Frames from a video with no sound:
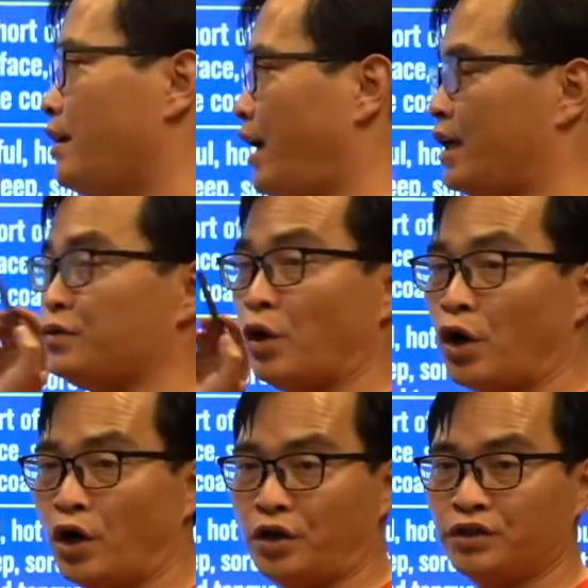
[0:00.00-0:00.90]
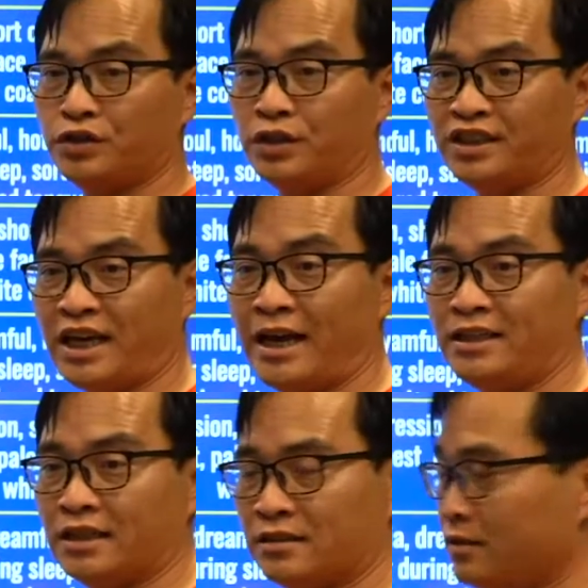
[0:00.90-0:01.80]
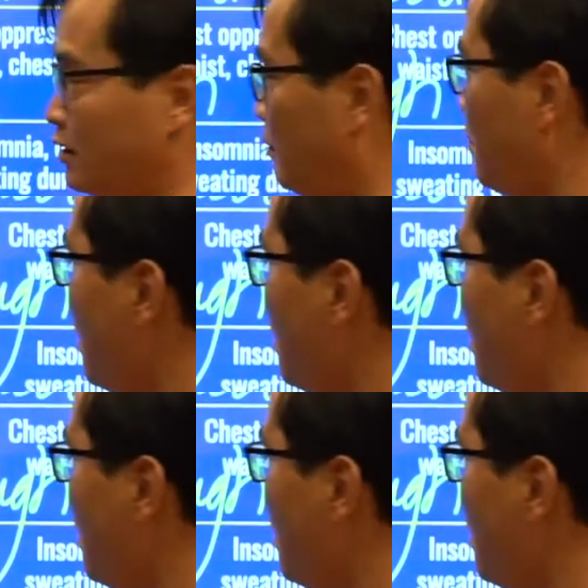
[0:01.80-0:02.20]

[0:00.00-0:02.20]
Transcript: It will hurt your HS system